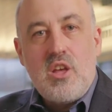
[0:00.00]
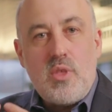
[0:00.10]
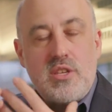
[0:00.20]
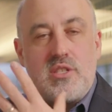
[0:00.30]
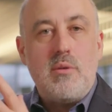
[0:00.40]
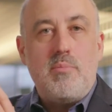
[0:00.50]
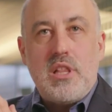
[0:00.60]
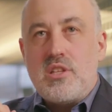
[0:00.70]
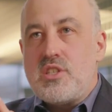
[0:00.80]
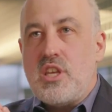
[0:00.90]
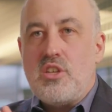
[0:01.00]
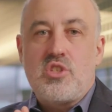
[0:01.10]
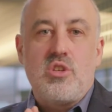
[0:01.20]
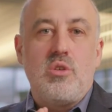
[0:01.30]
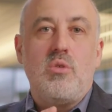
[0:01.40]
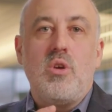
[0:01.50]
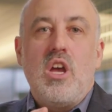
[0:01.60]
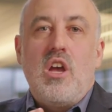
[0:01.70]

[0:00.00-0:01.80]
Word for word: there's the ability to